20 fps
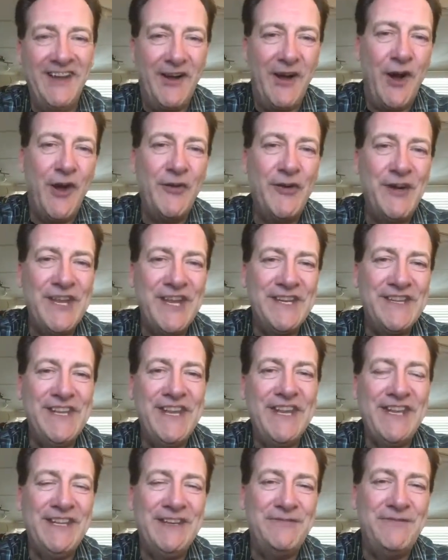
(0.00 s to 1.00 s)
Already a
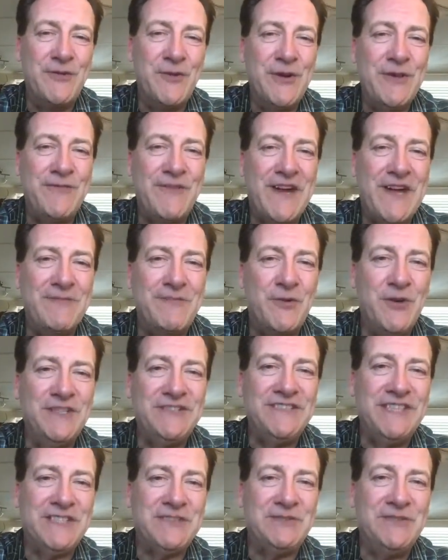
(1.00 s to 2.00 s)
negative
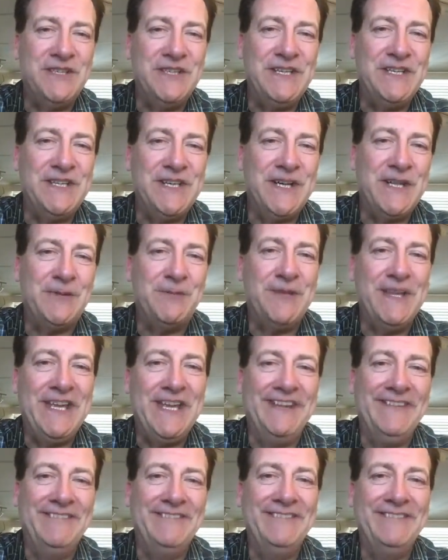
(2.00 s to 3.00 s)
$45.6 trillion
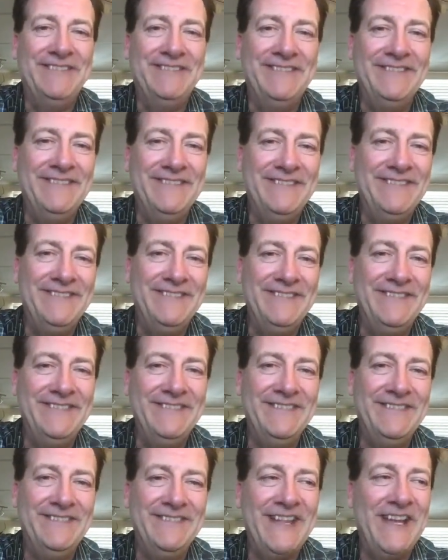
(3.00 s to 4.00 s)
plan.
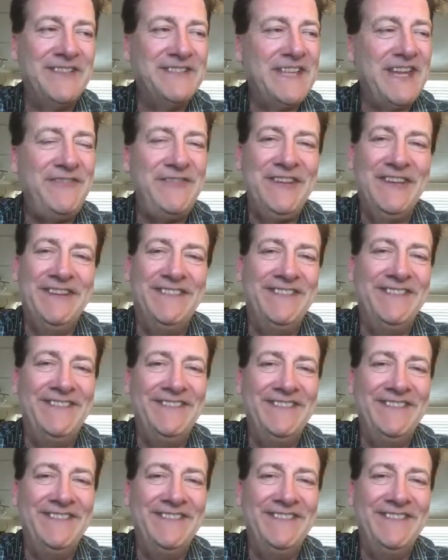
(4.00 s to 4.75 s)
How's that feel?